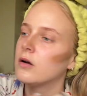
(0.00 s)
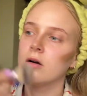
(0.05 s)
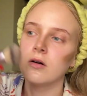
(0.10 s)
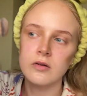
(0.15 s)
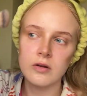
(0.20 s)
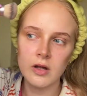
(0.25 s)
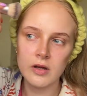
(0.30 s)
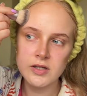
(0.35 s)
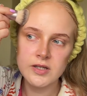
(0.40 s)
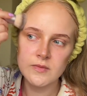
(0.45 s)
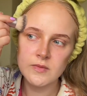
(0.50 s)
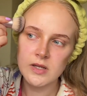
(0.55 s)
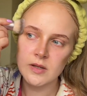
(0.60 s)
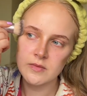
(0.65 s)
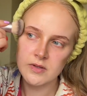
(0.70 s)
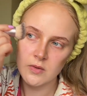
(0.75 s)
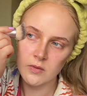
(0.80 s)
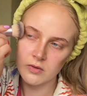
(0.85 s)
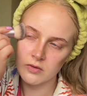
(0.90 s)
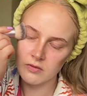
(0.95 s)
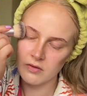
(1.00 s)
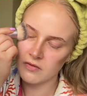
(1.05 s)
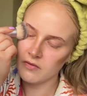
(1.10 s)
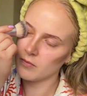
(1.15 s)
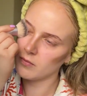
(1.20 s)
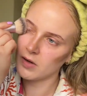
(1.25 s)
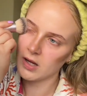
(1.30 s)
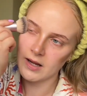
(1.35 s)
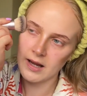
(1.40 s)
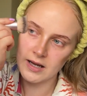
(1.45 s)
Although sometimes I wonder if
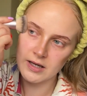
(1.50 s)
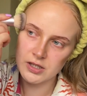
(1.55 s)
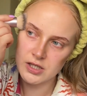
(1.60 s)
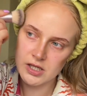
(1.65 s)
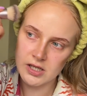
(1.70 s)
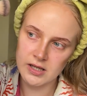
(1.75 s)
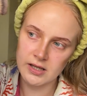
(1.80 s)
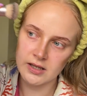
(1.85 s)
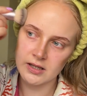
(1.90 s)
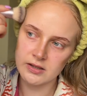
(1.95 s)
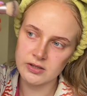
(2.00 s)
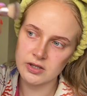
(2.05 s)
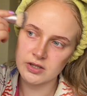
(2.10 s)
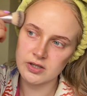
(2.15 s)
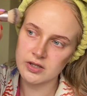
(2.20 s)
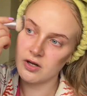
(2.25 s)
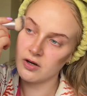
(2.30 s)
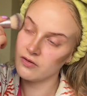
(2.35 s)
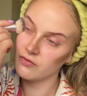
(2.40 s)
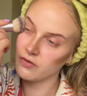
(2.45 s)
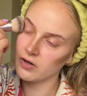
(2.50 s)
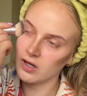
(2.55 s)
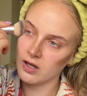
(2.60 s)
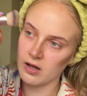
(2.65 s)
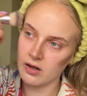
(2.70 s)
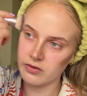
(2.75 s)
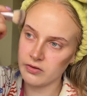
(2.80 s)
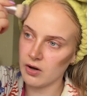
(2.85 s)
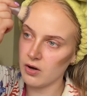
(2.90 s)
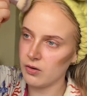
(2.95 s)
I'm like actually just covering
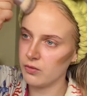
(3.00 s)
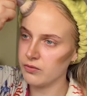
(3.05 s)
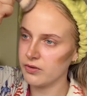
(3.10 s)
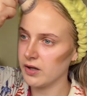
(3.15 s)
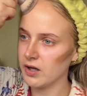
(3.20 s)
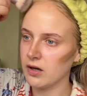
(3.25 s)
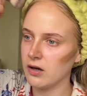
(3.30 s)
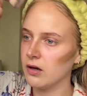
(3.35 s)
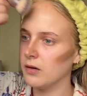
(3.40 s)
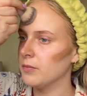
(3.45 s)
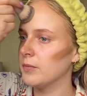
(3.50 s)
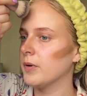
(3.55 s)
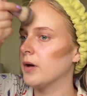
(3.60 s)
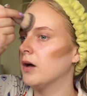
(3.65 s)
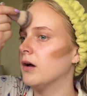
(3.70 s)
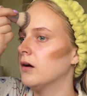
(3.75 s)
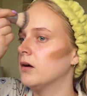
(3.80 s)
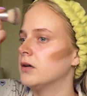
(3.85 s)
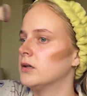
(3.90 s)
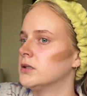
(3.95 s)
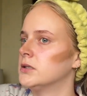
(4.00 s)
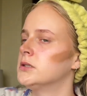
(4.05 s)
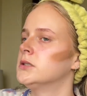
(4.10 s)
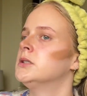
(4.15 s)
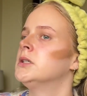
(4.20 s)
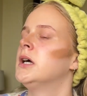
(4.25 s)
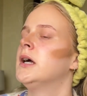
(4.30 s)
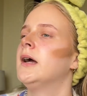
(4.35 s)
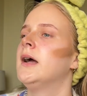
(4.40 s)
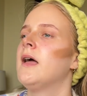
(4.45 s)
the whole thing up, but
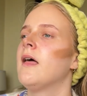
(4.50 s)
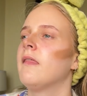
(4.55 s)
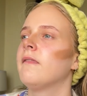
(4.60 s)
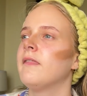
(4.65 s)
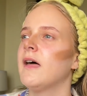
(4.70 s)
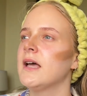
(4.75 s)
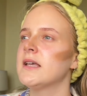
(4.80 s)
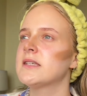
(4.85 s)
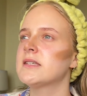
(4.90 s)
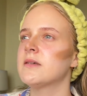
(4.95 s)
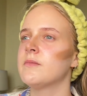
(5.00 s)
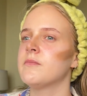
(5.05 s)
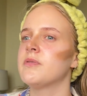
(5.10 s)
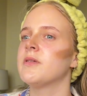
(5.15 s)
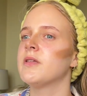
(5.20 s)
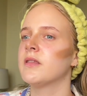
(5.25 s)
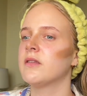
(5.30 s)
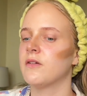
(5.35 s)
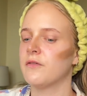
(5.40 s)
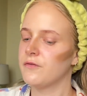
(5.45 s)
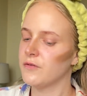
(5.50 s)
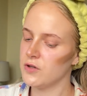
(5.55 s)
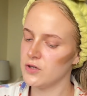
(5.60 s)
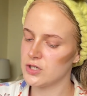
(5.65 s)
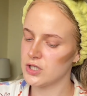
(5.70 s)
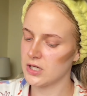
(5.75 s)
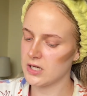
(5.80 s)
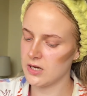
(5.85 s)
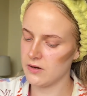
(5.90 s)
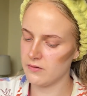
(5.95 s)
that's something that
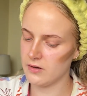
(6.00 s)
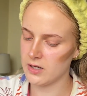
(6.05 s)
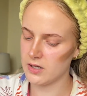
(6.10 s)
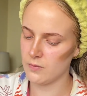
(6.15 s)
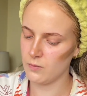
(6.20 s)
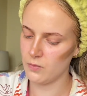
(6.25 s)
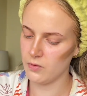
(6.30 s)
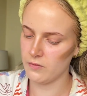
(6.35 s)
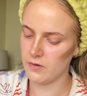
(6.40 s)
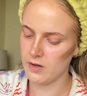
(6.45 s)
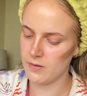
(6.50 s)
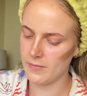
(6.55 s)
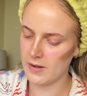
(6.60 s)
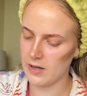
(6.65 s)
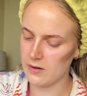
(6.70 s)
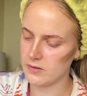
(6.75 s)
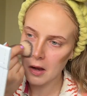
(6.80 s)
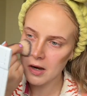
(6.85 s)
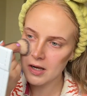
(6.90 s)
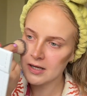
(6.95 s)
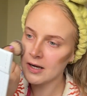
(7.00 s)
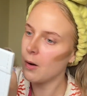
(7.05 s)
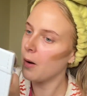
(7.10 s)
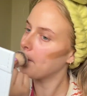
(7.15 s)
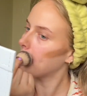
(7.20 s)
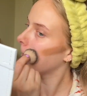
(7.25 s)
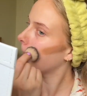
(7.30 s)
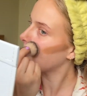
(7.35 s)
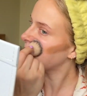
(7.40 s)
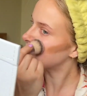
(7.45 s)
future Kiri can worry about. Now, I
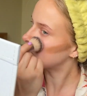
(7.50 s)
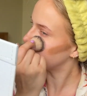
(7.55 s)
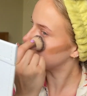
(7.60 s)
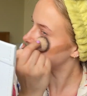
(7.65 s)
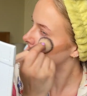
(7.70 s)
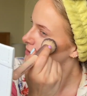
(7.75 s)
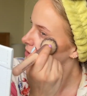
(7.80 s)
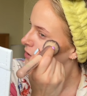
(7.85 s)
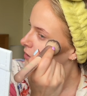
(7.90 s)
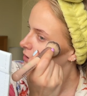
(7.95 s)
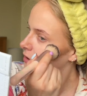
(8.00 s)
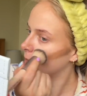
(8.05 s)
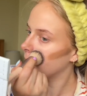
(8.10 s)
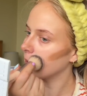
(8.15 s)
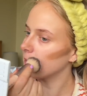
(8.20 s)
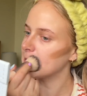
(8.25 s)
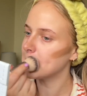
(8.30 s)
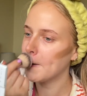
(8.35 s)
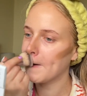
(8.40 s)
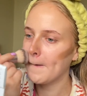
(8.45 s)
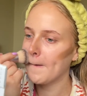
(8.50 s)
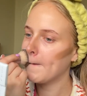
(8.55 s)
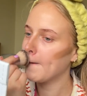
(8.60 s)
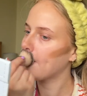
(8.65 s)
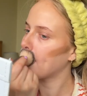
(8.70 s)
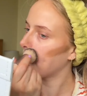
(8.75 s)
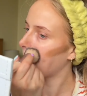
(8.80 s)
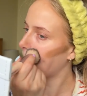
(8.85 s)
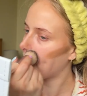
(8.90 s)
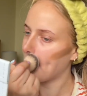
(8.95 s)
practiced underpainting
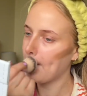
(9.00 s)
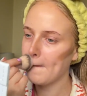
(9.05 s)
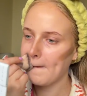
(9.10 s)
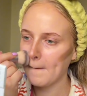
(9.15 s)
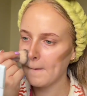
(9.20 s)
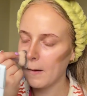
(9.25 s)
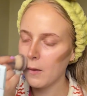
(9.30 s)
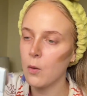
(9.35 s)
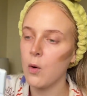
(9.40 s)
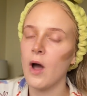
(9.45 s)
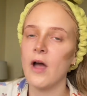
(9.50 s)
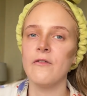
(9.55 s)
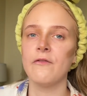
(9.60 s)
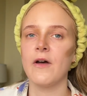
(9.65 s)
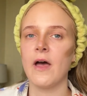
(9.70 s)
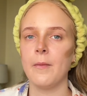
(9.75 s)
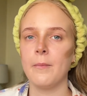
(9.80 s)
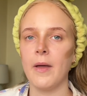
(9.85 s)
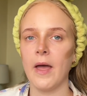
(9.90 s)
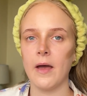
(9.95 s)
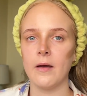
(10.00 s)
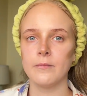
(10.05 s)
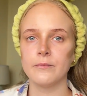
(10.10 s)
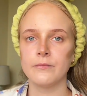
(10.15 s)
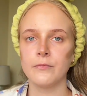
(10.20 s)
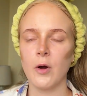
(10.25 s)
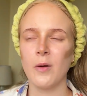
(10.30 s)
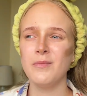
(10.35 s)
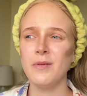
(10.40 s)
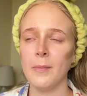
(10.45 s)
quite a fair bit,
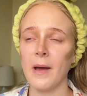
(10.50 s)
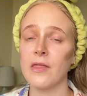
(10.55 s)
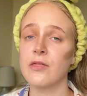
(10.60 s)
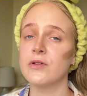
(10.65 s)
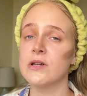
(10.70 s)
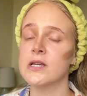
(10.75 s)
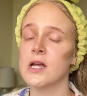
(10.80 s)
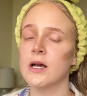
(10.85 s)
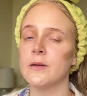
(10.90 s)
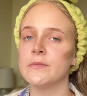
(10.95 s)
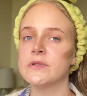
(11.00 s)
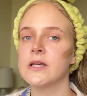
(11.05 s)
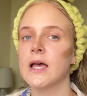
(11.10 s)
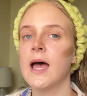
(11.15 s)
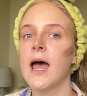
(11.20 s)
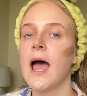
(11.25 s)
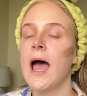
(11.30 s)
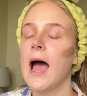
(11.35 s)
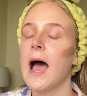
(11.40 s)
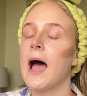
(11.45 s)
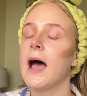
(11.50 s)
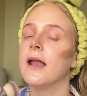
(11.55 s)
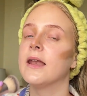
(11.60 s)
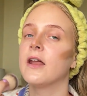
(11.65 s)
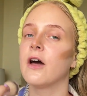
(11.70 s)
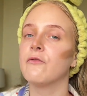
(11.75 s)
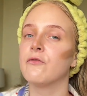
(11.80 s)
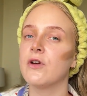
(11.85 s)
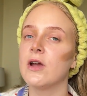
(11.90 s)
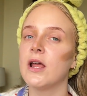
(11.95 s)
probably about 3 times. And
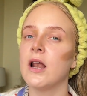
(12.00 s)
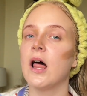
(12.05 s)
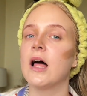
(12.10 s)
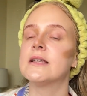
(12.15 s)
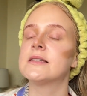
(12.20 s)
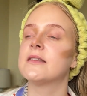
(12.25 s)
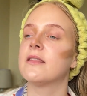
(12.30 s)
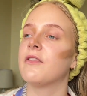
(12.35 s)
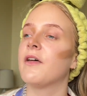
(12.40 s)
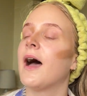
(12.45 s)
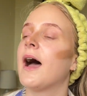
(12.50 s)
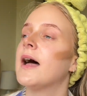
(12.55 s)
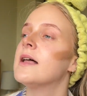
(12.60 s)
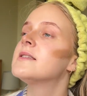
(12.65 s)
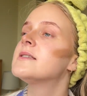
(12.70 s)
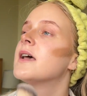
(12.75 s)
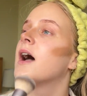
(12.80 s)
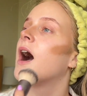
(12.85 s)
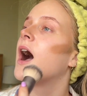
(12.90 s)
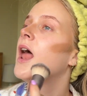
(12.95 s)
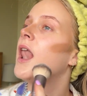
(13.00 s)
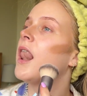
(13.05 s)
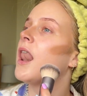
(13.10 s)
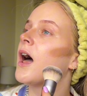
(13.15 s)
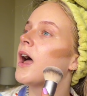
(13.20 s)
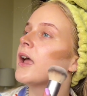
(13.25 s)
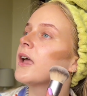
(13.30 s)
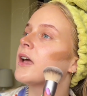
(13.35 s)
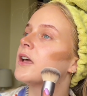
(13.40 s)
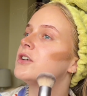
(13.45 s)
I've realised that I
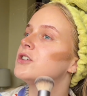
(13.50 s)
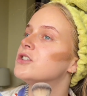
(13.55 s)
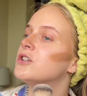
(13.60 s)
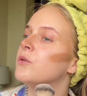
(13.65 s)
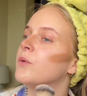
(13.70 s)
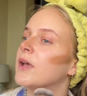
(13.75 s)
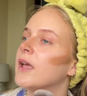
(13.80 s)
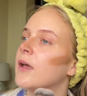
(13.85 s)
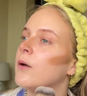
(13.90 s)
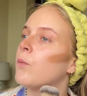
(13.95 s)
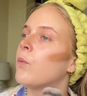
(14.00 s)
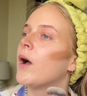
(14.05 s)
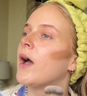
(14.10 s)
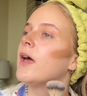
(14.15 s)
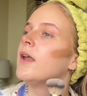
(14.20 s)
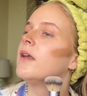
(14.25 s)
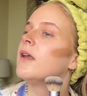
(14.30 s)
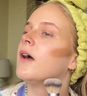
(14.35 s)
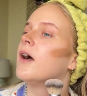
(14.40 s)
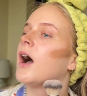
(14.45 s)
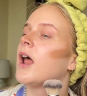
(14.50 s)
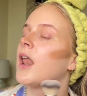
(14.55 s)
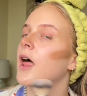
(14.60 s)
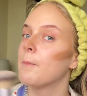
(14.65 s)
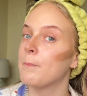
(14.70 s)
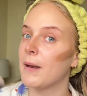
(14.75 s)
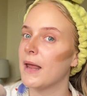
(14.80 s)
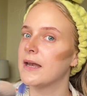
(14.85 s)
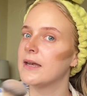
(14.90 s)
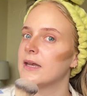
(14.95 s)
like doing it when I
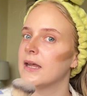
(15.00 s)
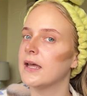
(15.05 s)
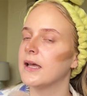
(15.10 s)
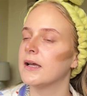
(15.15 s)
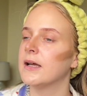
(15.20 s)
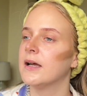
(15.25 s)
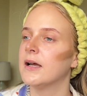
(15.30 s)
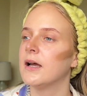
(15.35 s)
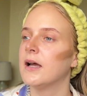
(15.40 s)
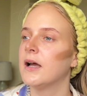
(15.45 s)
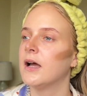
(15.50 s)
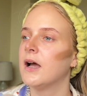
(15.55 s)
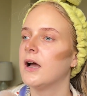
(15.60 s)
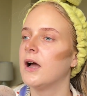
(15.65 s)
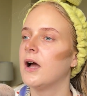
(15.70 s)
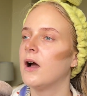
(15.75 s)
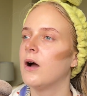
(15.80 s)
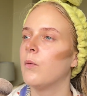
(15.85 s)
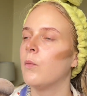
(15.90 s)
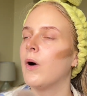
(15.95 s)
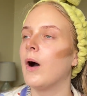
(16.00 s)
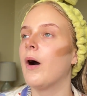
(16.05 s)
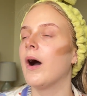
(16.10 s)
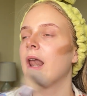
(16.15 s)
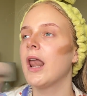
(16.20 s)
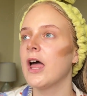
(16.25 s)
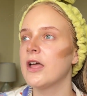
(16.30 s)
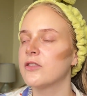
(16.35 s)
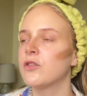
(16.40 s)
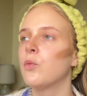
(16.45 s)
like blending. Well, I
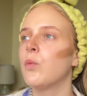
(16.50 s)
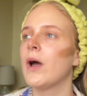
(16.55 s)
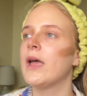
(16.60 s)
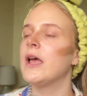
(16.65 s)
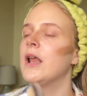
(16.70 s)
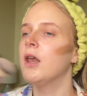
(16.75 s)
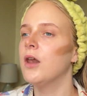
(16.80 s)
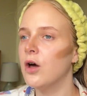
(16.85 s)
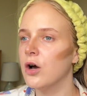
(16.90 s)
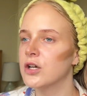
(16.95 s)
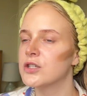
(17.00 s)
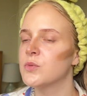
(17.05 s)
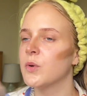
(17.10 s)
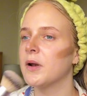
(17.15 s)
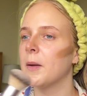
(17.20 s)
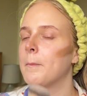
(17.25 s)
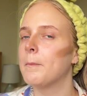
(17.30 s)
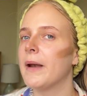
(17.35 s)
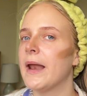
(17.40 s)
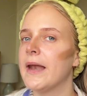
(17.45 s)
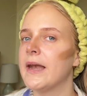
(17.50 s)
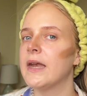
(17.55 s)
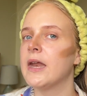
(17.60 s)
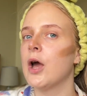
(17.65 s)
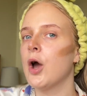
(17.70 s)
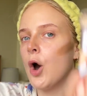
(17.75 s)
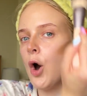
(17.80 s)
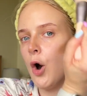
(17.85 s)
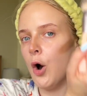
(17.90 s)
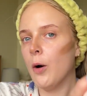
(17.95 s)
like the way it looks when I blend
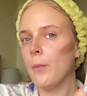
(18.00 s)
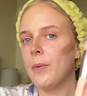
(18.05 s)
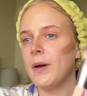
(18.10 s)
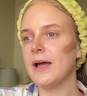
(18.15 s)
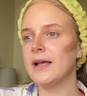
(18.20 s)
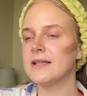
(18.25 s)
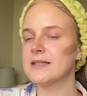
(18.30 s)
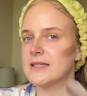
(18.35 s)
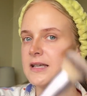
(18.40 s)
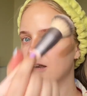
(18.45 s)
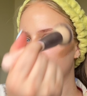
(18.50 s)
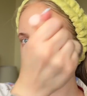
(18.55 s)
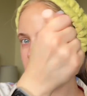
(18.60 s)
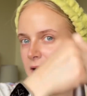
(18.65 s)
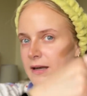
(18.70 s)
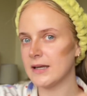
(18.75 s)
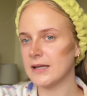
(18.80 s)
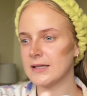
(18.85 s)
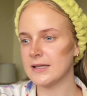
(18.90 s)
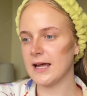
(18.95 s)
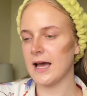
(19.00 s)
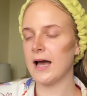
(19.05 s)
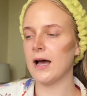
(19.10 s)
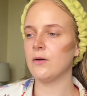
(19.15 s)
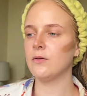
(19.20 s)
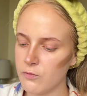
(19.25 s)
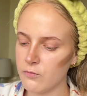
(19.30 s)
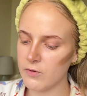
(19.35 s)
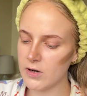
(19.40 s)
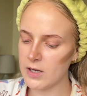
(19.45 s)
it up instead of blend it down.
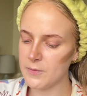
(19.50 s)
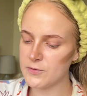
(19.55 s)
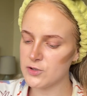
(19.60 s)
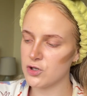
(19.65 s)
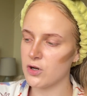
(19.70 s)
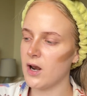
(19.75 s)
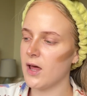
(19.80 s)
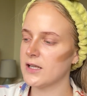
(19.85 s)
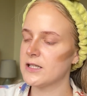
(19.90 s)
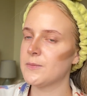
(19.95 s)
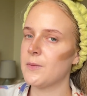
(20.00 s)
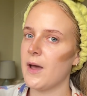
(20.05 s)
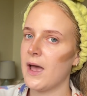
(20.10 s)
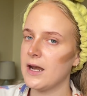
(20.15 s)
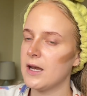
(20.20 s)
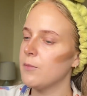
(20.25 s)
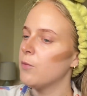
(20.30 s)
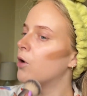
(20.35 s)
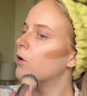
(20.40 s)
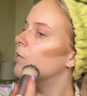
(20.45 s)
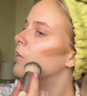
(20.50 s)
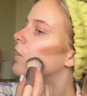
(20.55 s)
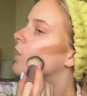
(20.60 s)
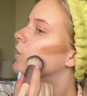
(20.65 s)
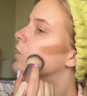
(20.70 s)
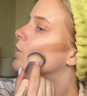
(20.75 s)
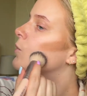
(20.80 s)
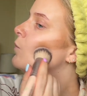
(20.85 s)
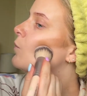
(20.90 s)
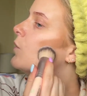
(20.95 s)
I don't really like to put any more
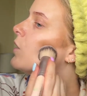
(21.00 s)
on, but